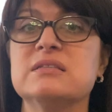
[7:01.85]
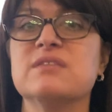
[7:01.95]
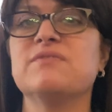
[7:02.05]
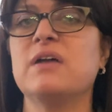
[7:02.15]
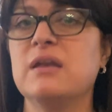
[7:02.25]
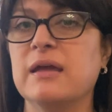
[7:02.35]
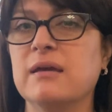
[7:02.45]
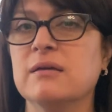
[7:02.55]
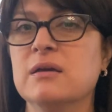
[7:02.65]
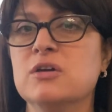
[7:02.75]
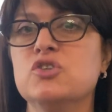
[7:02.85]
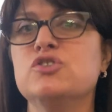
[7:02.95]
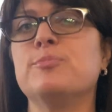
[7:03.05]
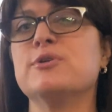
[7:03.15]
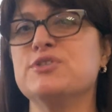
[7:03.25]
the funding
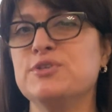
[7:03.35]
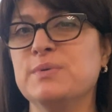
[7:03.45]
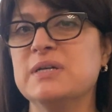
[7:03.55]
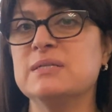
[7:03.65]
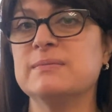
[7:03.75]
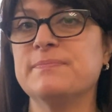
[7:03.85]
to pursue it.